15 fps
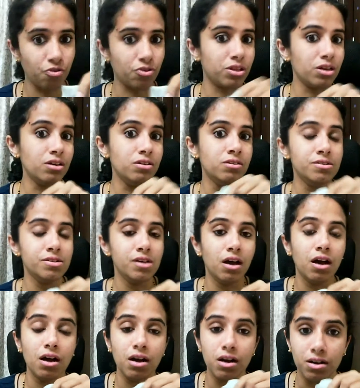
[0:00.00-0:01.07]
the
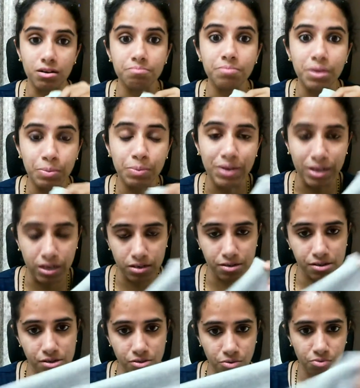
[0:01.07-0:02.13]
baby beanie.
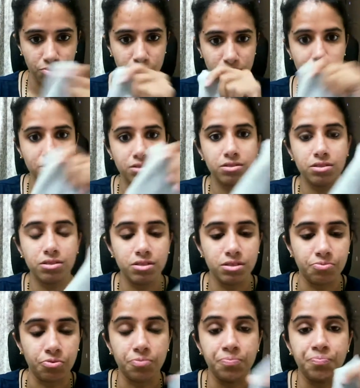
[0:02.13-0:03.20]
So this is
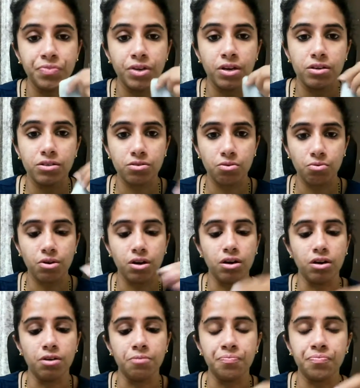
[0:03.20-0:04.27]
so
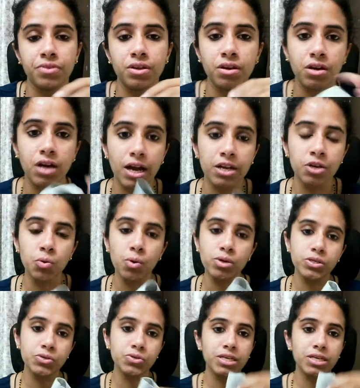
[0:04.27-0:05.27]
and you also see